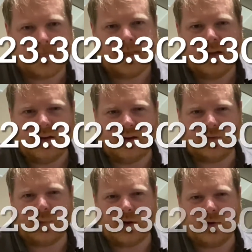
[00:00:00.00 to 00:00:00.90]
You know, it's
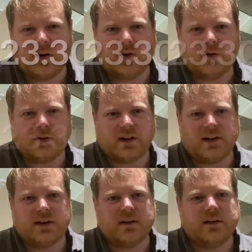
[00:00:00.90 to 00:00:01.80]
been quite a long
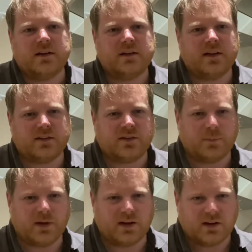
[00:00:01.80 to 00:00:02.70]
day. It tends to
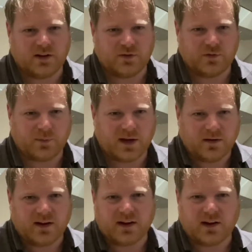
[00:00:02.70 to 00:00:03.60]
be kind of
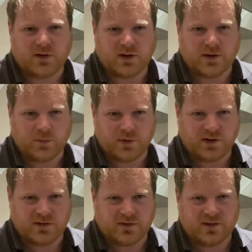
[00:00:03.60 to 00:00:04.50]
about 8 o'clock in the
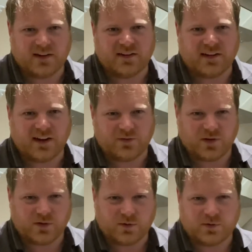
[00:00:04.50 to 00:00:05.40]
morning to at least
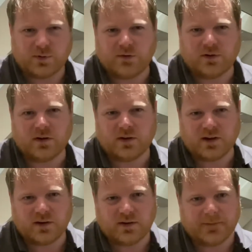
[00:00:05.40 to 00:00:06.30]
11 or 12 o'clock
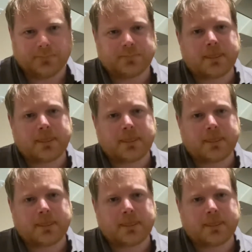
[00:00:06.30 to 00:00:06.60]
at night.